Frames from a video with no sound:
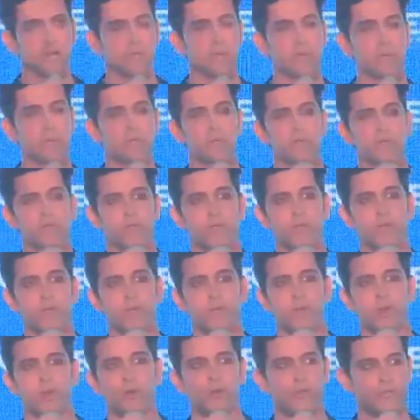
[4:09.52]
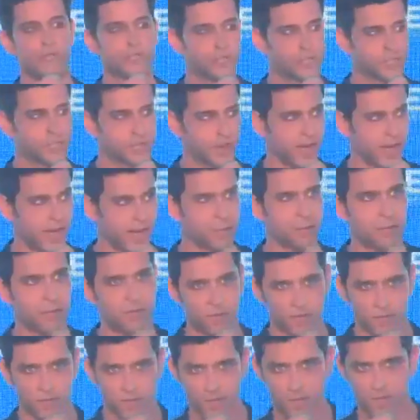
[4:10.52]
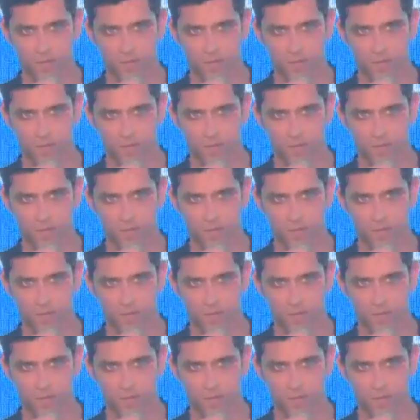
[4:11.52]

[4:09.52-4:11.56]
can reach, help